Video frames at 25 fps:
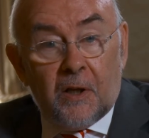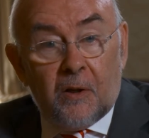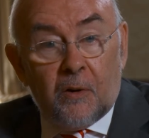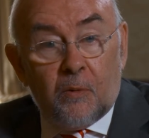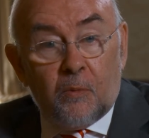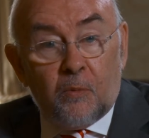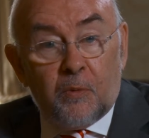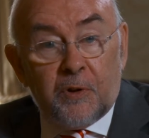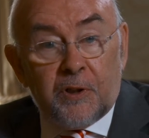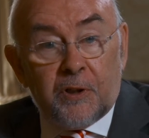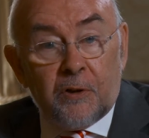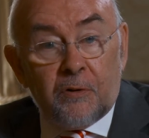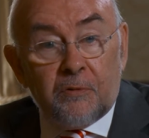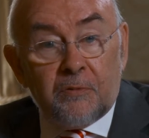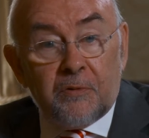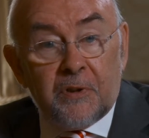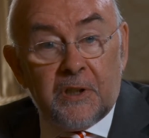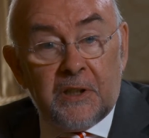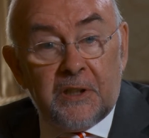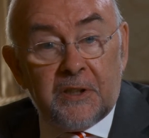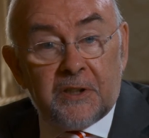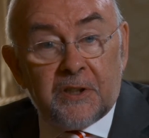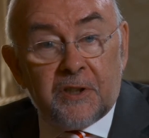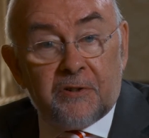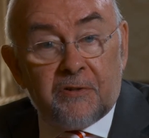we don't
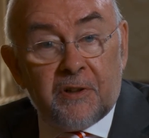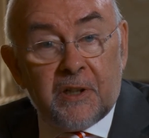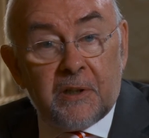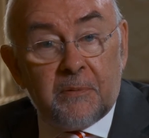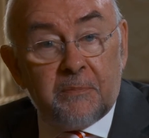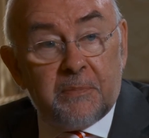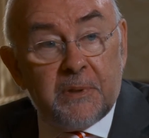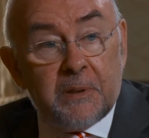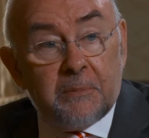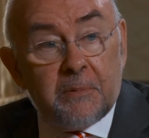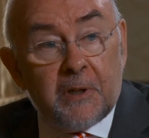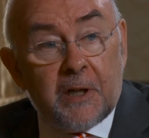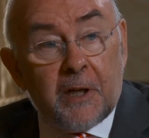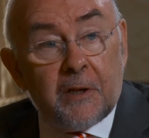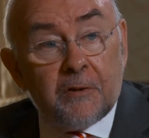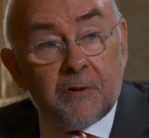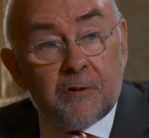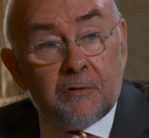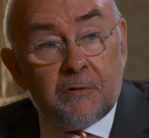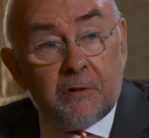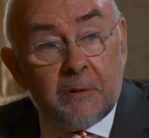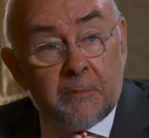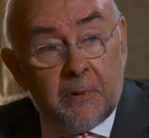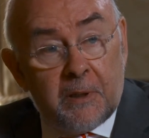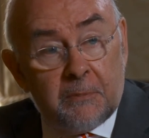need to train people how
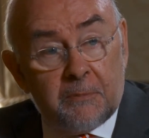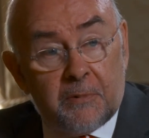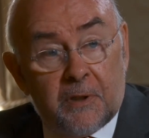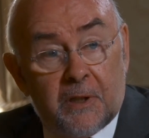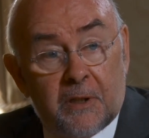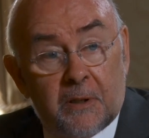to remember